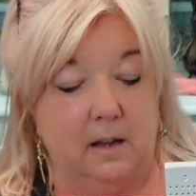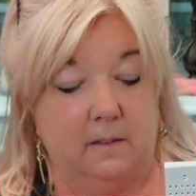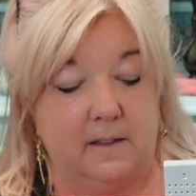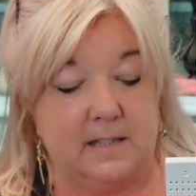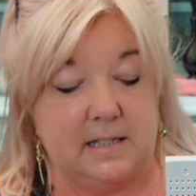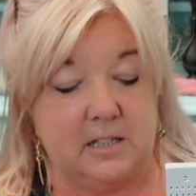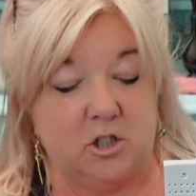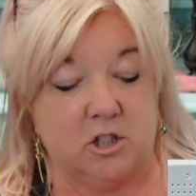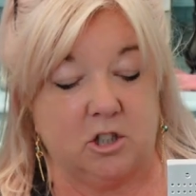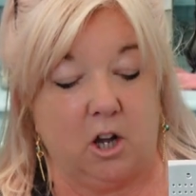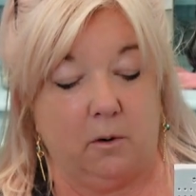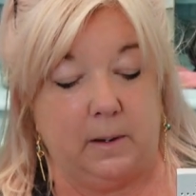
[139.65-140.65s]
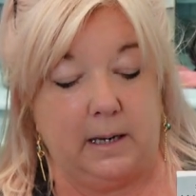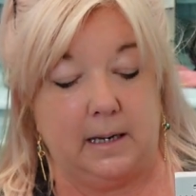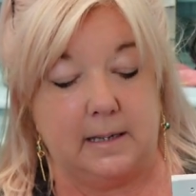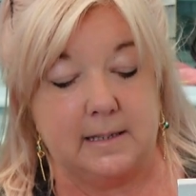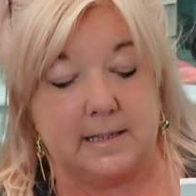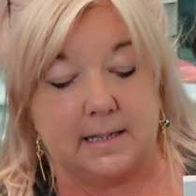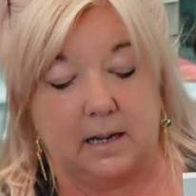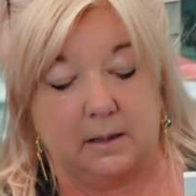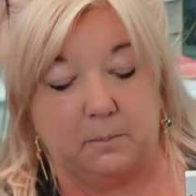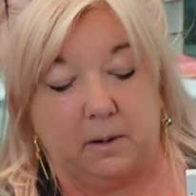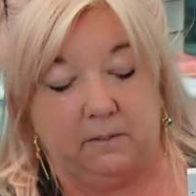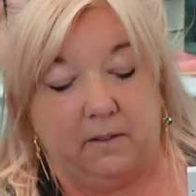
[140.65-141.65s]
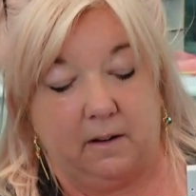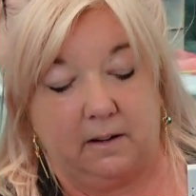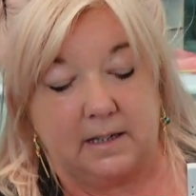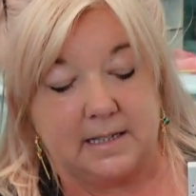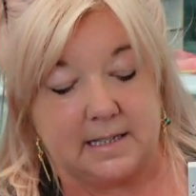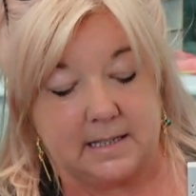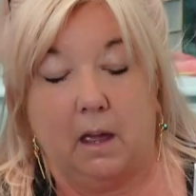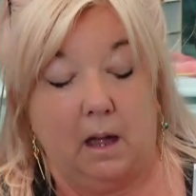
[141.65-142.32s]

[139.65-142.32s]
This is just going inside my vise.